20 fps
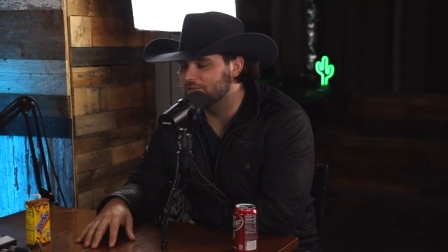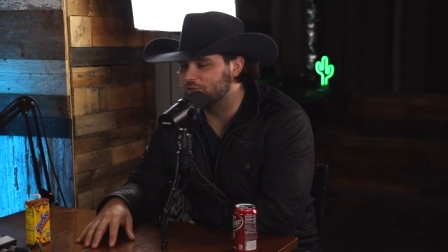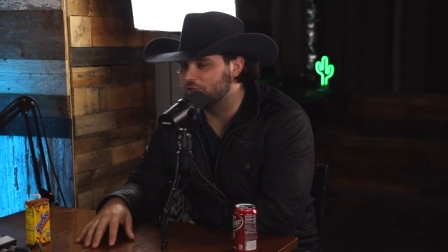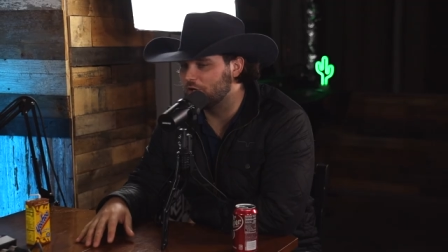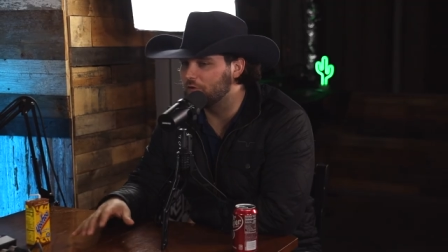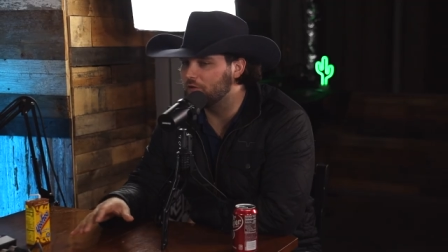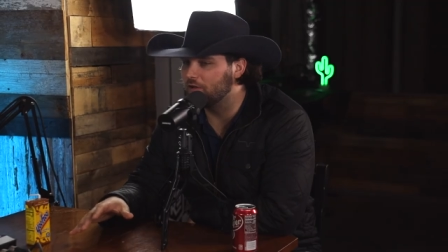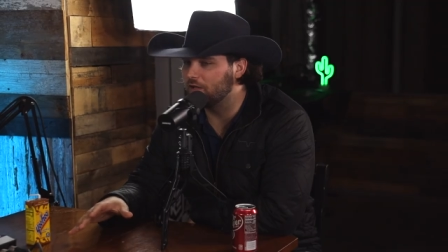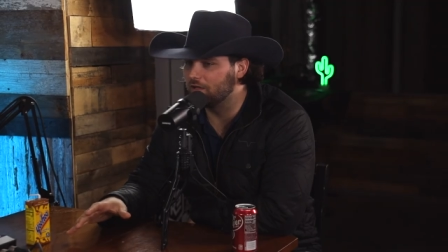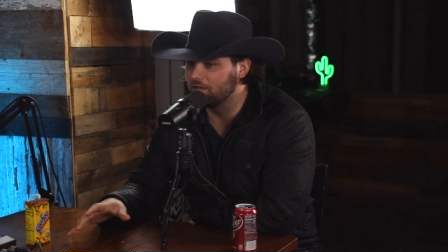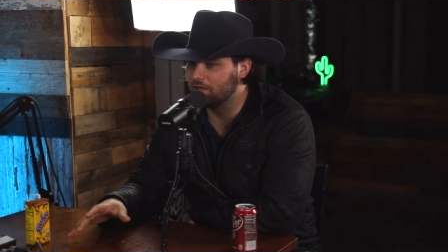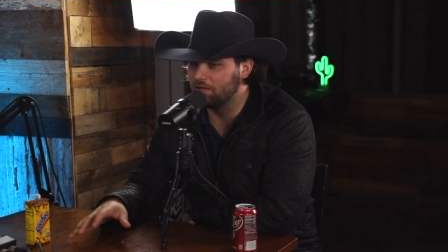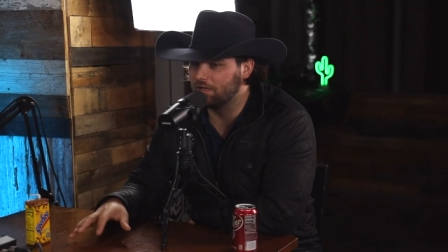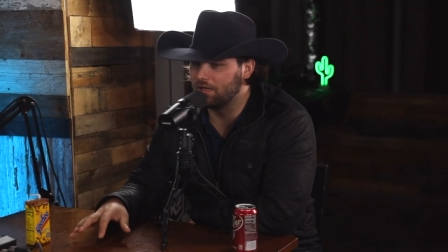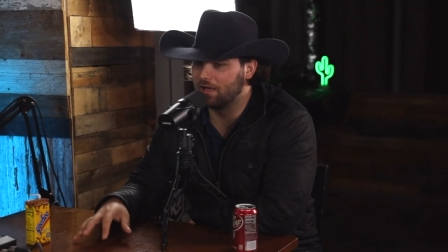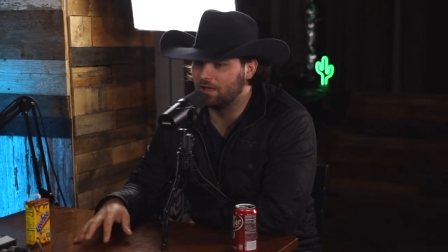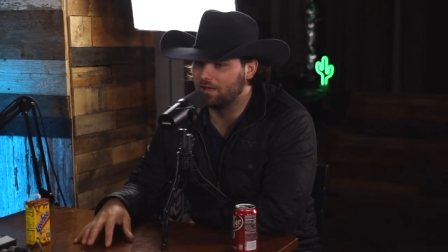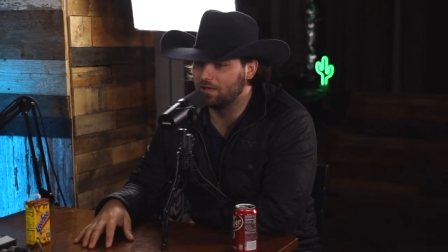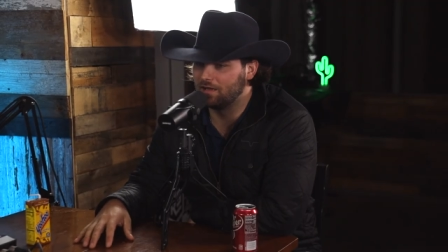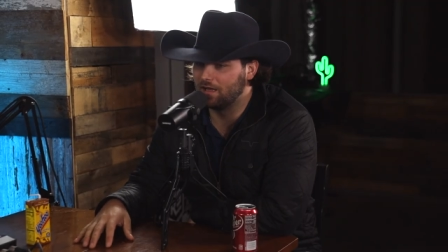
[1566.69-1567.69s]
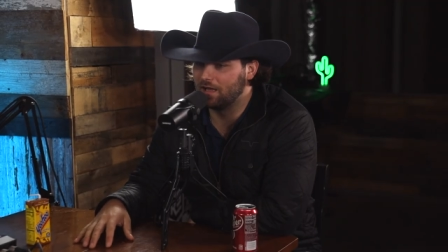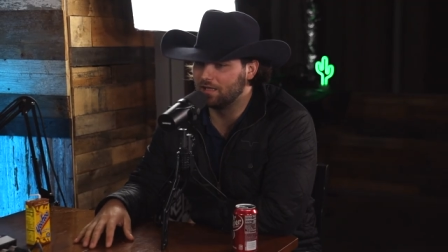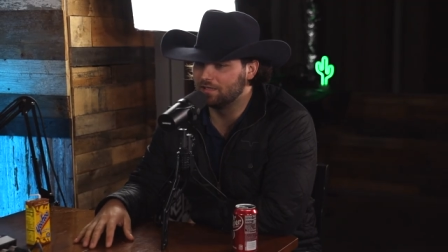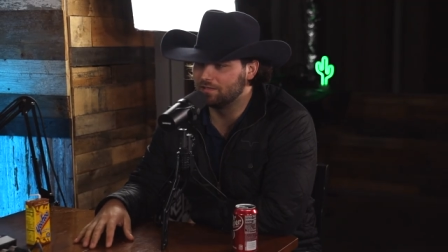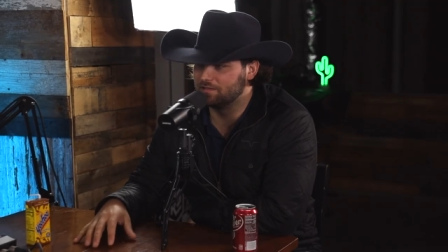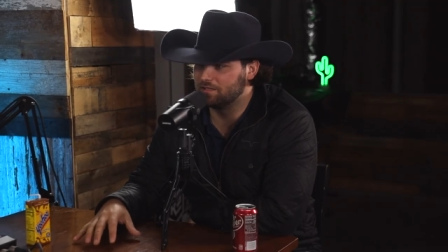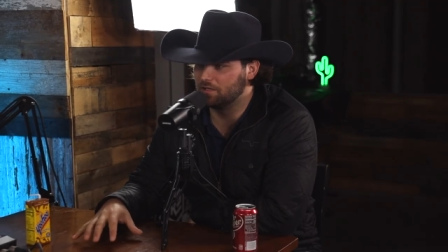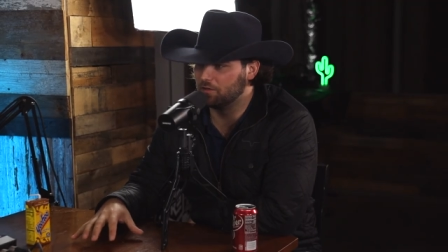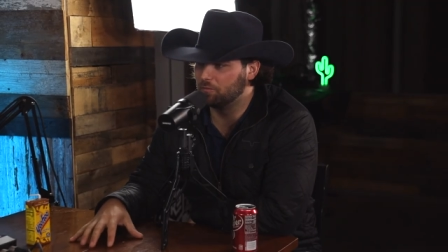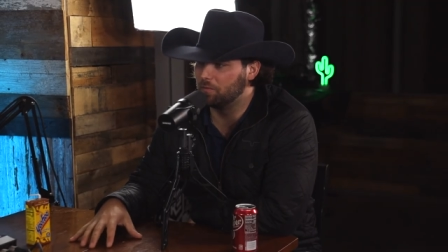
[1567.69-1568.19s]
jokingly, I, I
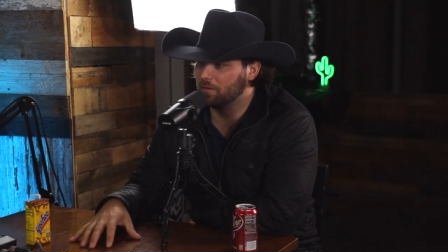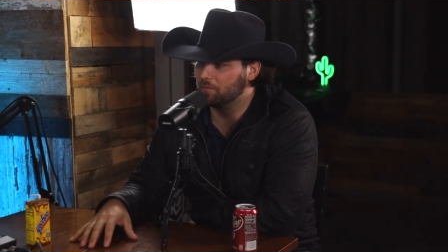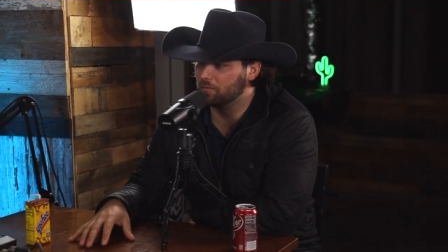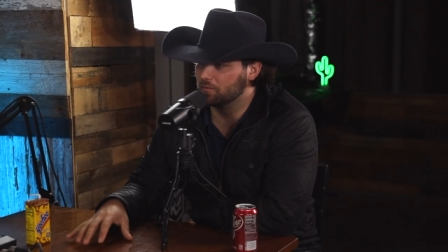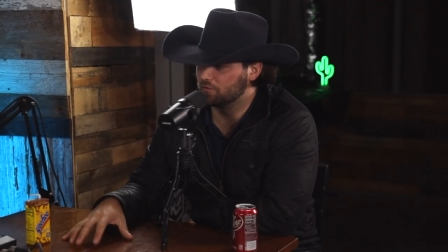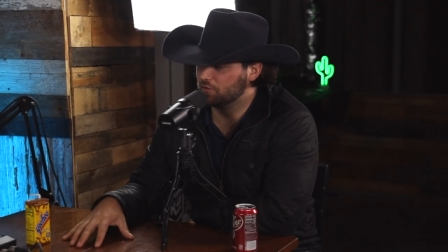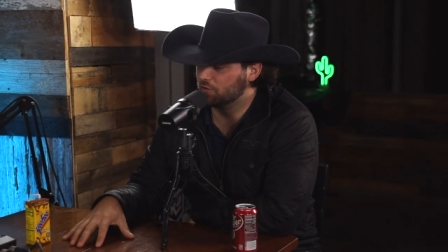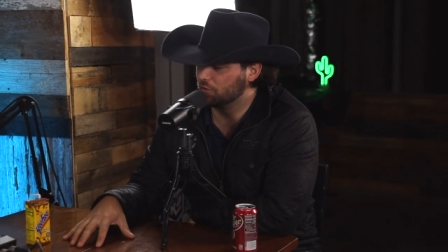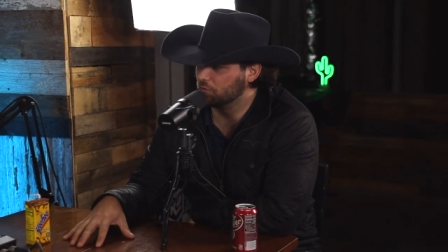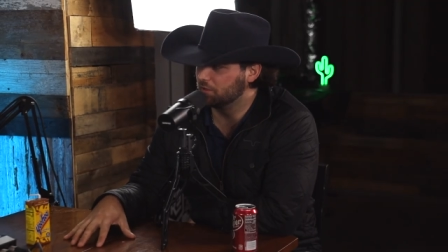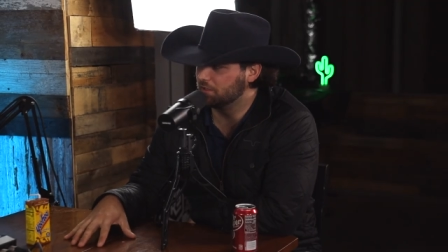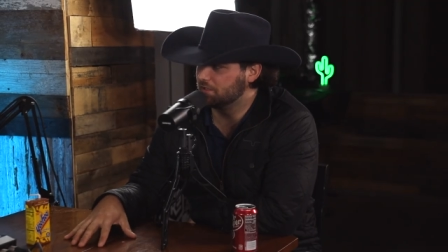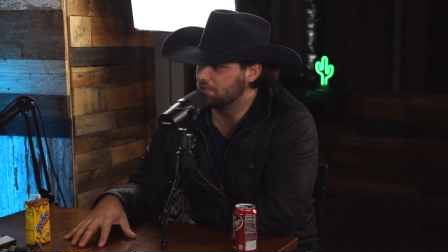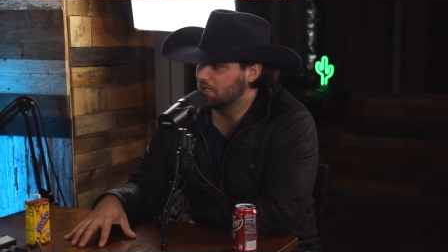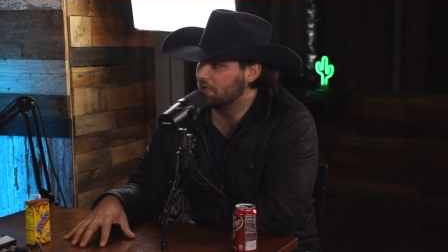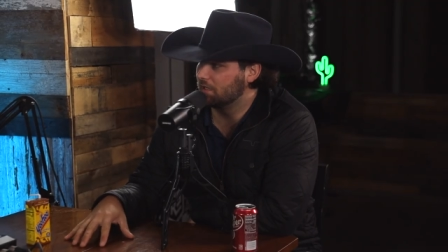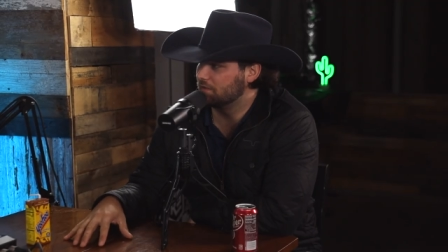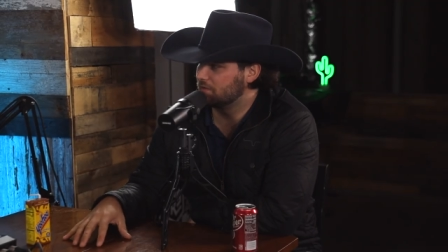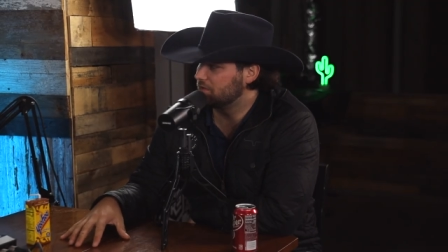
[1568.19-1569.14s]
tell people Shorty's got